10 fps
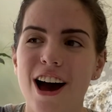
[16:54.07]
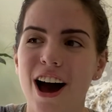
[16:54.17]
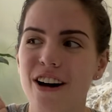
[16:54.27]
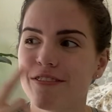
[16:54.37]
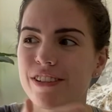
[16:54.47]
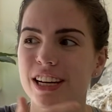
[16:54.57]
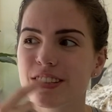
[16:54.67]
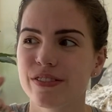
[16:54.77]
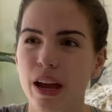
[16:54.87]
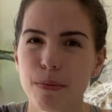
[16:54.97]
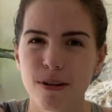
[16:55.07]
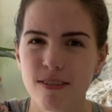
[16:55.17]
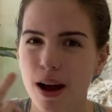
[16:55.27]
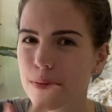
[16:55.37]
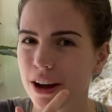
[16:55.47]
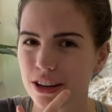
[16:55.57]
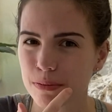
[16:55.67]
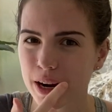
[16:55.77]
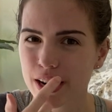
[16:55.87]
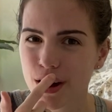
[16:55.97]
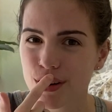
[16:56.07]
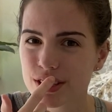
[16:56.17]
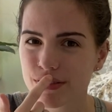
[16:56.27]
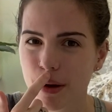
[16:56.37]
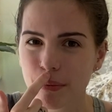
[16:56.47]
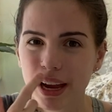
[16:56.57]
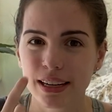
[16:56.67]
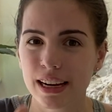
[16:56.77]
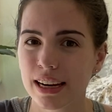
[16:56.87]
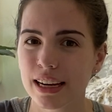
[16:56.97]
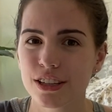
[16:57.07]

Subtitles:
a Vicks Vapor Rub under my nose if I'm like needing